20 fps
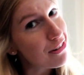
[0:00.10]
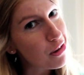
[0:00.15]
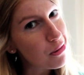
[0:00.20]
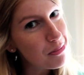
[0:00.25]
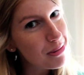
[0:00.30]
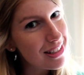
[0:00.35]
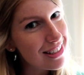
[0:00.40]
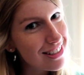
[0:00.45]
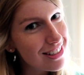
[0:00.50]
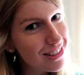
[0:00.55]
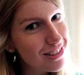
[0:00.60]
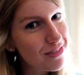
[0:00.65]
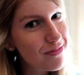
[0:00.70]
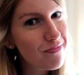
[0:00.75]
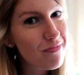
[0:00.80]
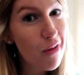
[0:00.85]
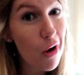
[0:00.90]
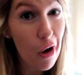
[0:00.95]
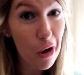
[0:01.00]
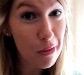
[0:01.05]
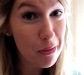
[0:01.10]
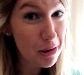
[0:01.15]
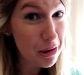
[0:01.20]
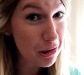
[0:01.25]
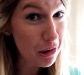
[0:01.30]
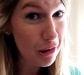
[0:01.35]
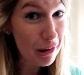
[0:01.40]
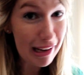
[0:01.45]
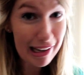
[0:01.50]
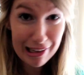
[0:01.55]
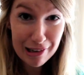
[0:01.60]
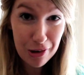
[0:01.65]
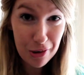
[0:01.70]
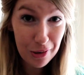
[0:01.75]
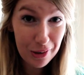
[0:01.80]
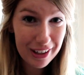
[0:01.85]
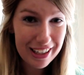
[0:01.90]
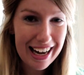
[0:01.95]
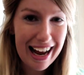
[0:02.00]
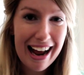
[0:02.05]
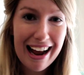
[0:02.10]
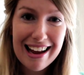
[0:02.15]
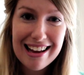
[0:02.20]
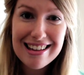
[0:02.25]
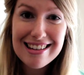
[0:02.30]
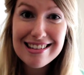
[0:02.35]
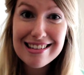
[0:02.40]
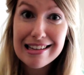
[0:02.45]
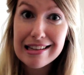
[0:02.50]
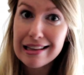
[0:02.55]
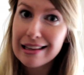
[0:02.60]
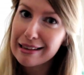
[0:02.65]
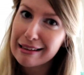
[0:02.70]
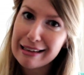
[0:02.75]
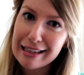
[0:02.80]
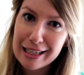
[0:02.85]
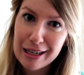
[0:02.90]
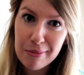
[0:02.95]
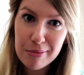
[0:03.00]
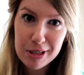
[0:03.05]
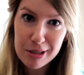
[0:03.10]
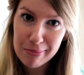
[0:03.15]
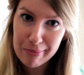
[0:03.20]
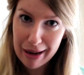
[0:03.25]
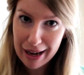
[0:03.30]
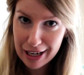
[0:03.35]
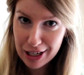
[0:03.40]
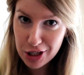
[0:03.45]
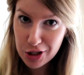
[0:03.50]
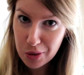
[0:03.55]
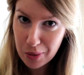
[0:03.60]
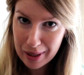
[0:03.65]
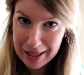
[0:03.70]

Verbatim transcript: Rompers! Hope you're all getting organised in the lead up to March